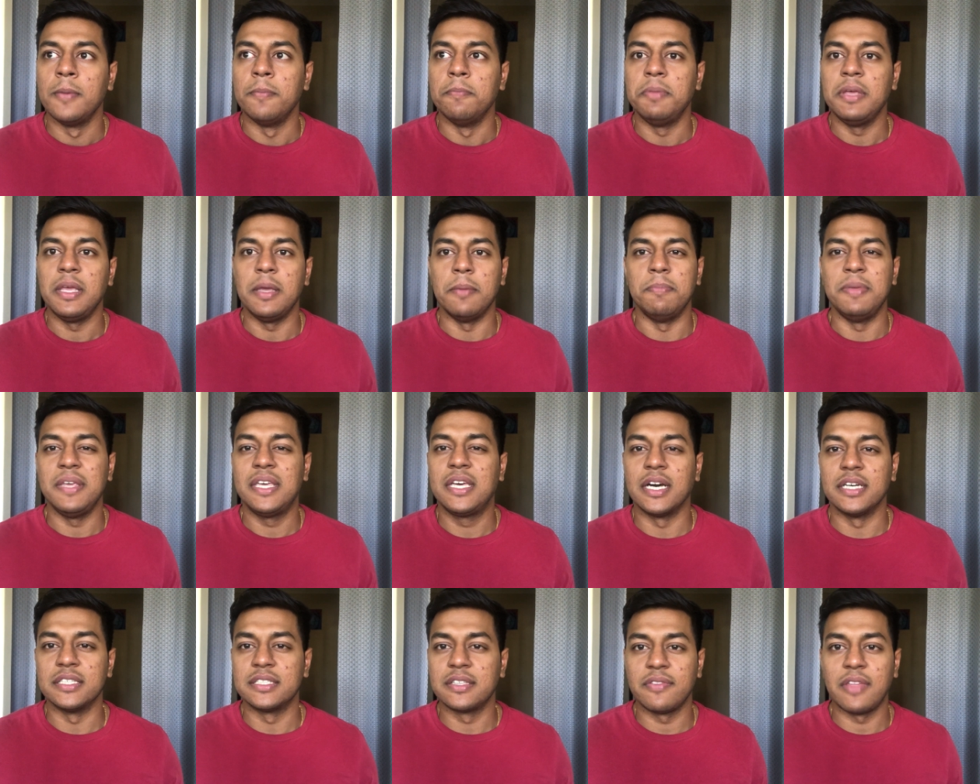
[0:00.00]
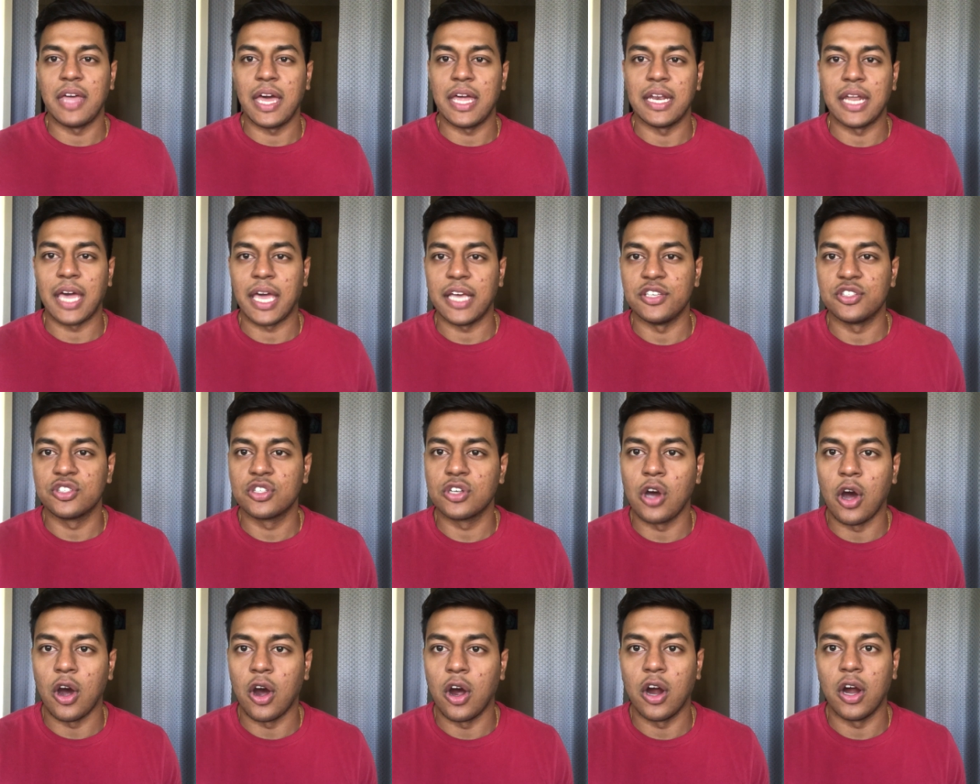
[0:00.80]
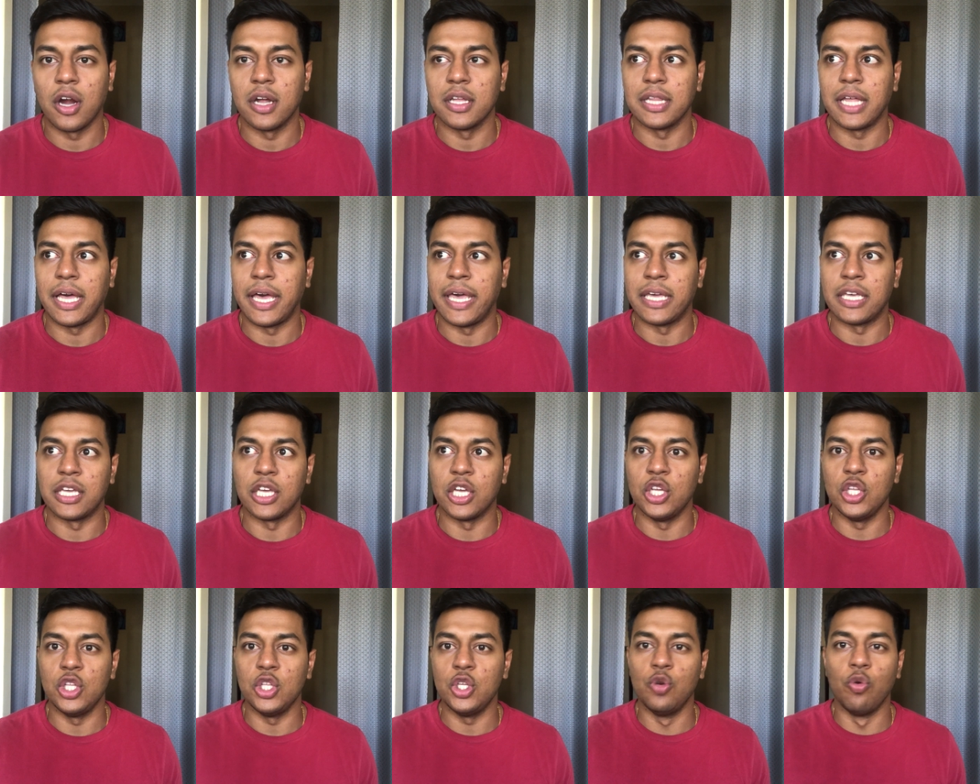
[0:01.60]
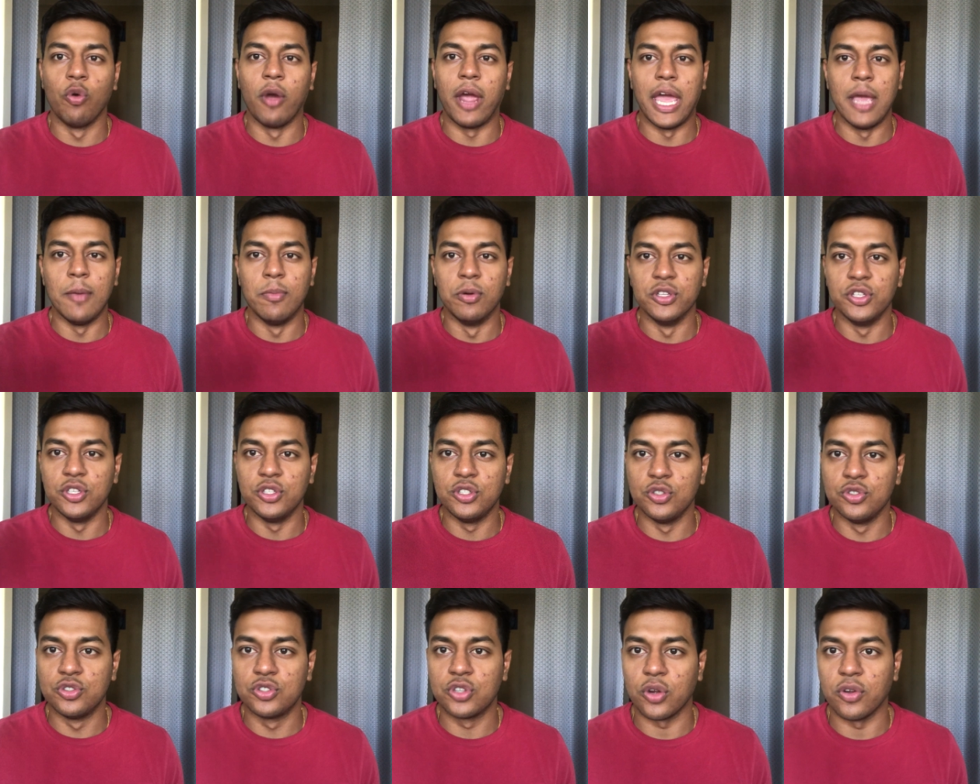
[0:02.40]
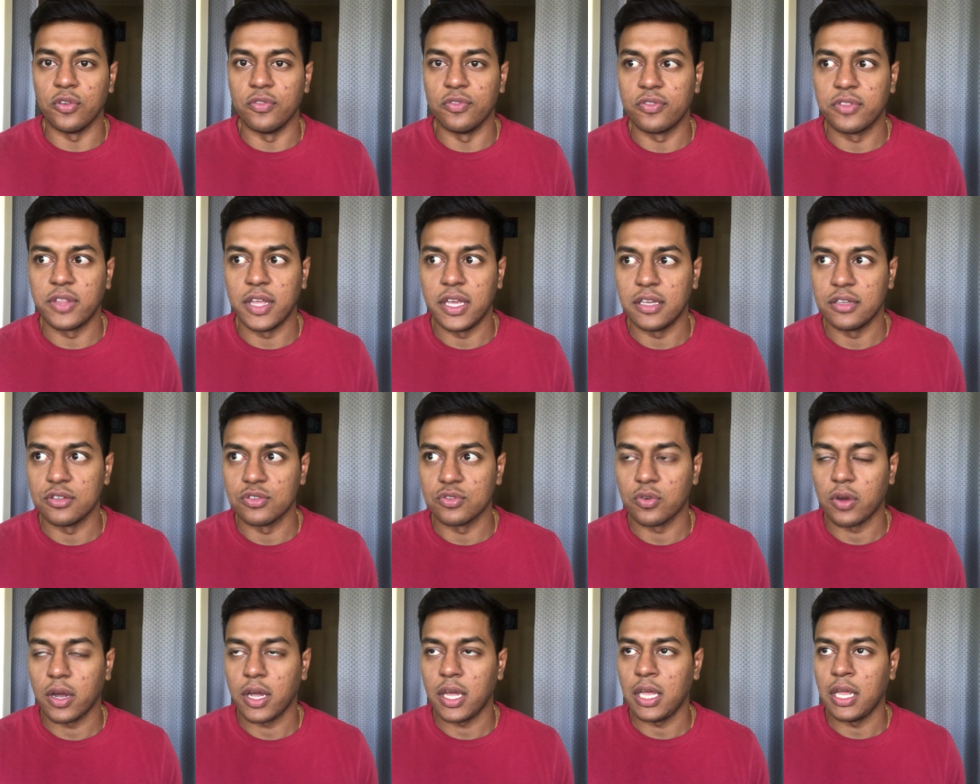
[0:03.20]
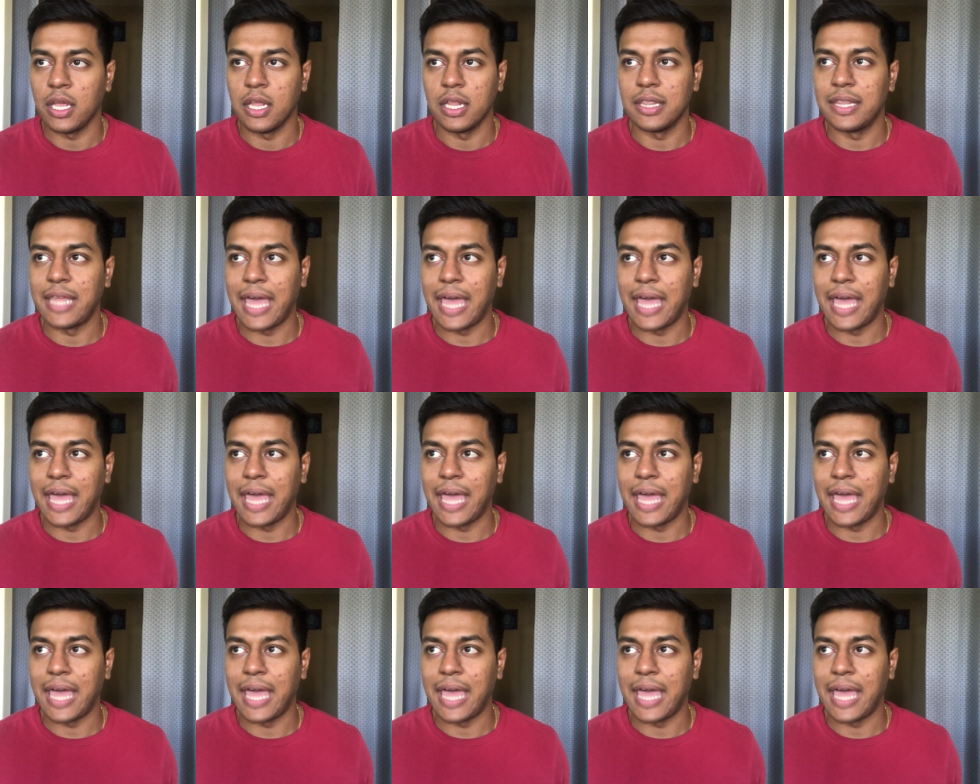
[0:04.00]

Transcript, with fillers: be, because of that nice car, like you were able to do certain things, right?